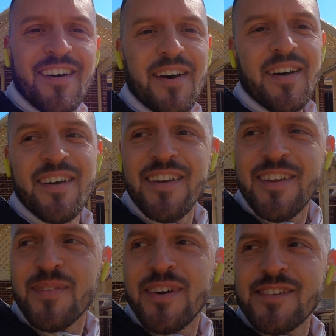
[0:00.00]

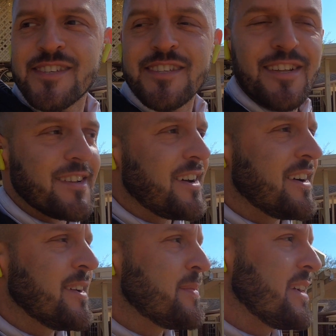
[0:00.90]
Anyway, just a little
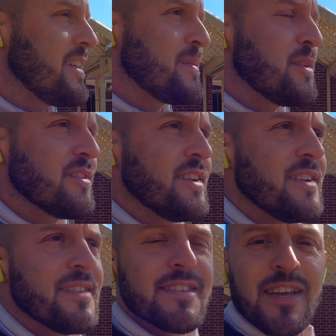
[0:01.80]
lawn update. I'm over
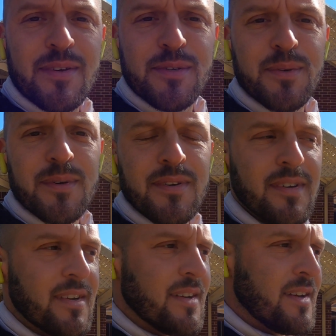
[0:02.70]
here in the South Shore
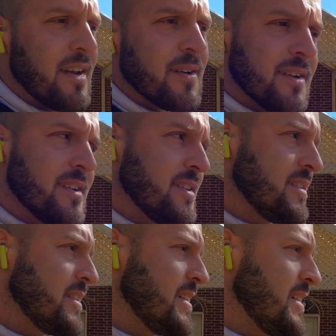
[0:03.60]

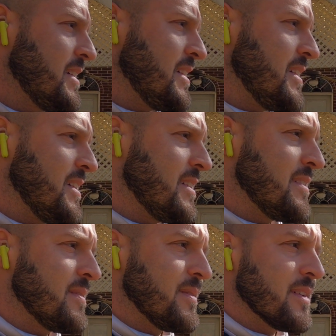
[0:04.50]
area
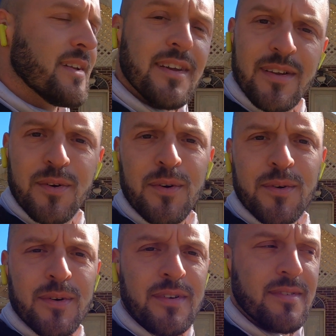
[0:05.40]
and we're gonna get it
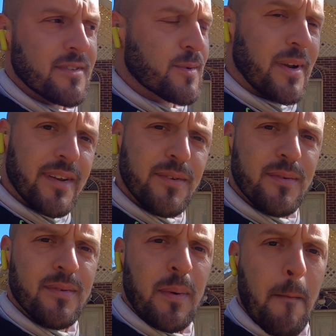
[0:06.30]
growing green. That's what I
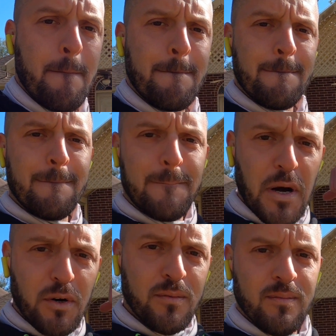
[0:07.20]
do.
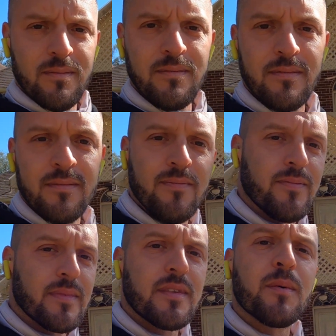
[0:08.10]
Boom.
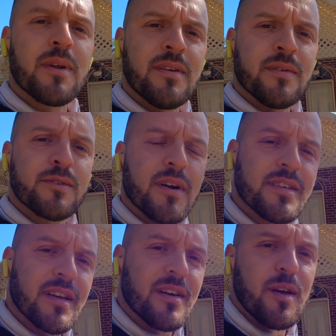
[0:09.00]
Nobody knows
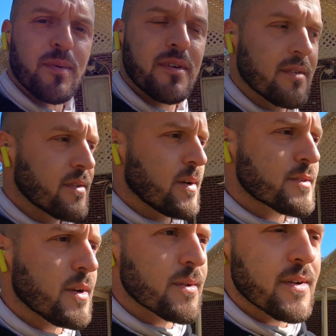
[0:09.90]
grass like a hippie.
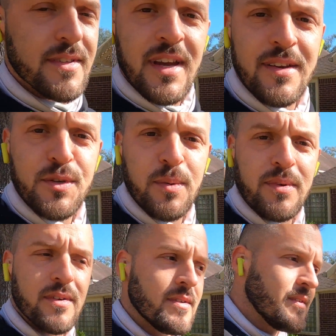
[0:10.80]
Grows so good it's kind of
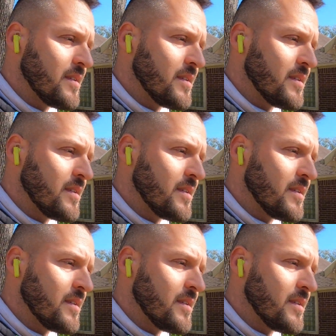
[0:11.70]
trippy.